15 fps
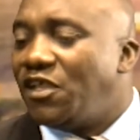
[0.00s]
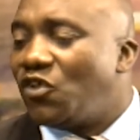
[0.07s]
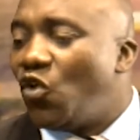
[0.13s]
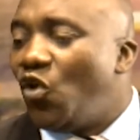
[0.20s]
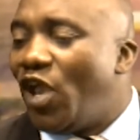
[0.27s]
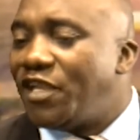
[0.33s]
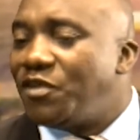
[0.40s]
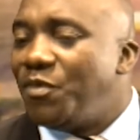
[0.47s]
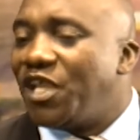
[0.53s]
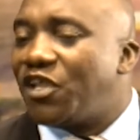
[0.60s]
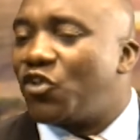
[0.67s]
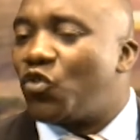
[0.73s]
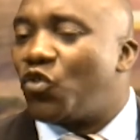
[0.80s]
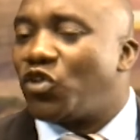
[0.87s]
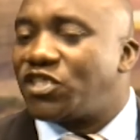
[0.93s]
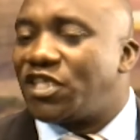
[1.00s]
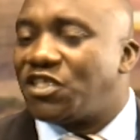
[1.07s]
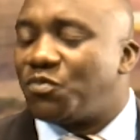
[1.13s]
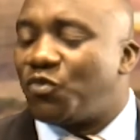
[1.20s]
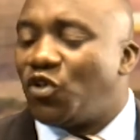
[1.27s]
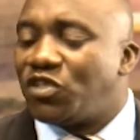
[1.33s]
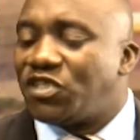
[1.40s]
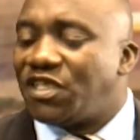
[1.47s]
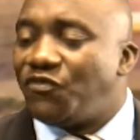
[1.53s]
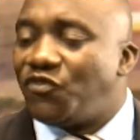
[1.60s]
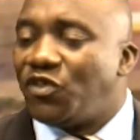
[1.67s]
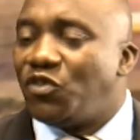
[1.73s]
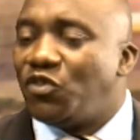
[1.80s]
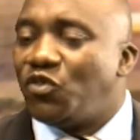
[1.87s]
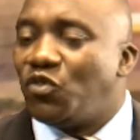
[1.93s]
go and make crosses, because if
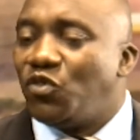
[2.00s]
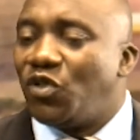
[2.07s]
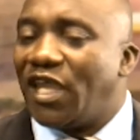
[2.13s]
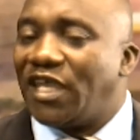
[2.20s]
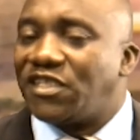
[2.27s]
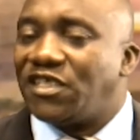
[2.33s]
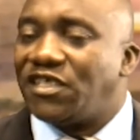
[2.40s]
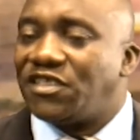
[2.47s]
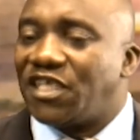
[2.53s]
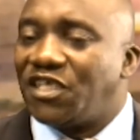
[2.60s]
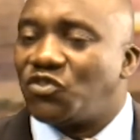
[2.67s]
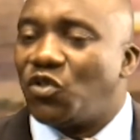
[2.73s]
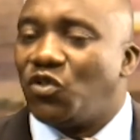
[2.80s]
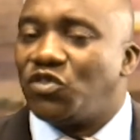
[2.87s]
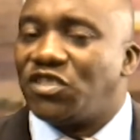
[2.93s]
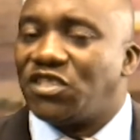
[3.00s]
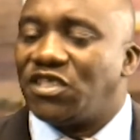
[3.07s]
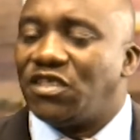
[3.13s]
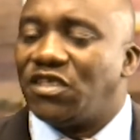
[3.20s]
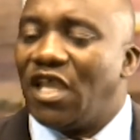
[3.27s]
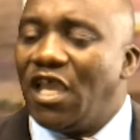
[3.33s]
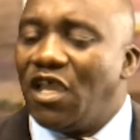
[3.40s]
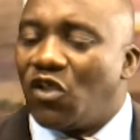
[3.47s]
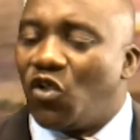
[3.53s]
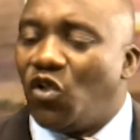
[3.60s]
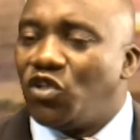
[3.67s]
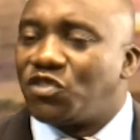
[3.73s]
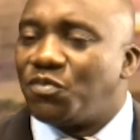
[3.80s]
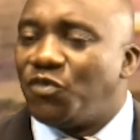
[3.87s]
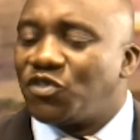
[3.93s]
you look at the Zesco's
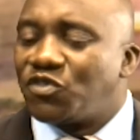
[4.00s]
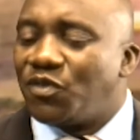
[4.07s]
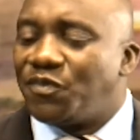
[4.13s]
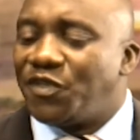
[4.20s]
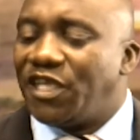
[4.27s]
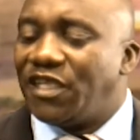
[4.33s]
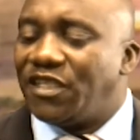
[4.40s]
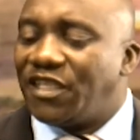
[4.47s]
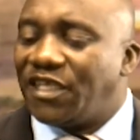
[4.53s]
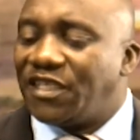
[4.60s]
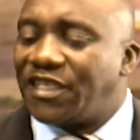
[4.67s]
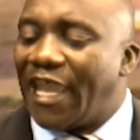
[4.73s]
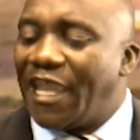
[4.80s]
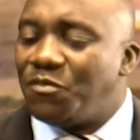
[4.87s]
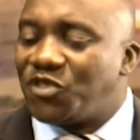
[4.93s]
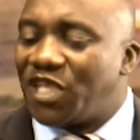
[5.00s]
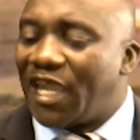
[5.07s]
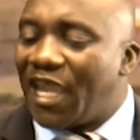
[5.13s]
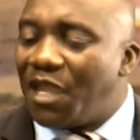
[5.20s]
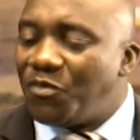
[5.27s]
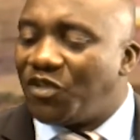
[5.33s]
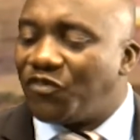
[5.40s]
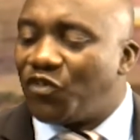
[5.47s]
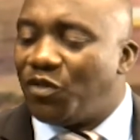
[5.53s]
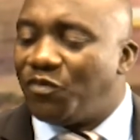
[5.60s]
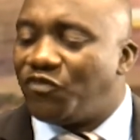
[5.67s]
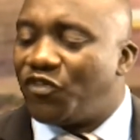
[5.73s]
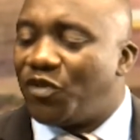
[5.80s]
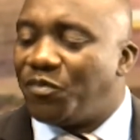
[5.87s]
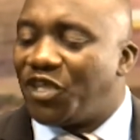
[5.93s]
goals, most of the times are coming
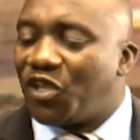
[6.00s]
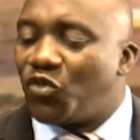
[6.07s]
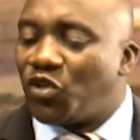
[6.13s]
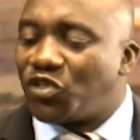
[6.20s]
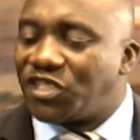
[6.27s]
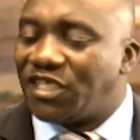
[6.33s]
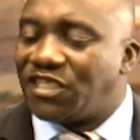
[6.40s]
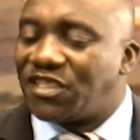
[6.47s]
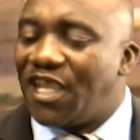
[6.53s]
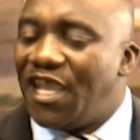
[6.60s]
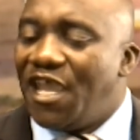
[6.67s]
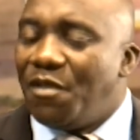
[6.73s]
from the crosses.